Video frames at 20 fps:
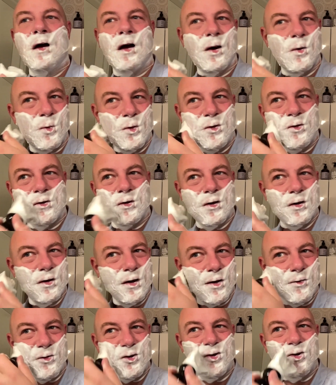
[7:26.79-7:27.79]
I wish I didn't
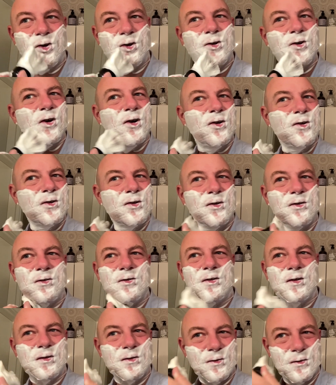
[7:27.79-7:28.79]
have a shirt on because
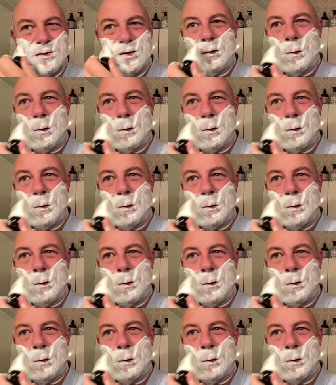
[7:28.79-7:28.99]
this is